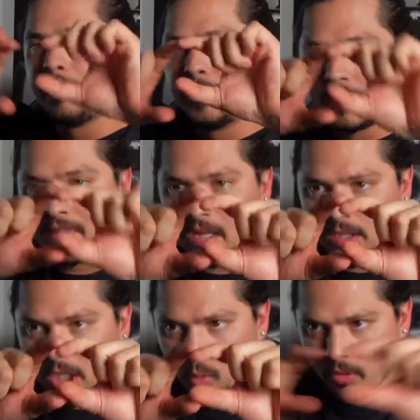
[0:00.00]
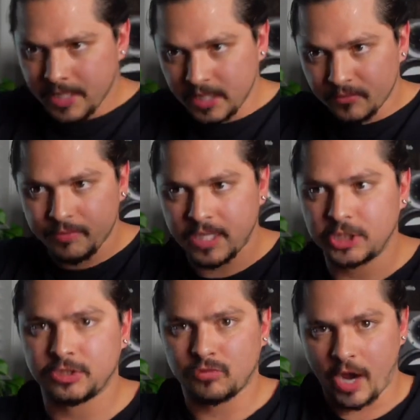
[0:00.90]
put that lower mid
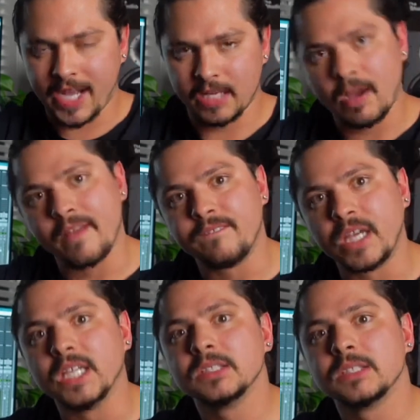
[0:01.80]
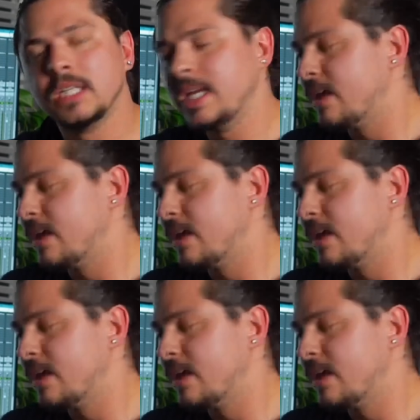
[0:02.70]
information right in my face.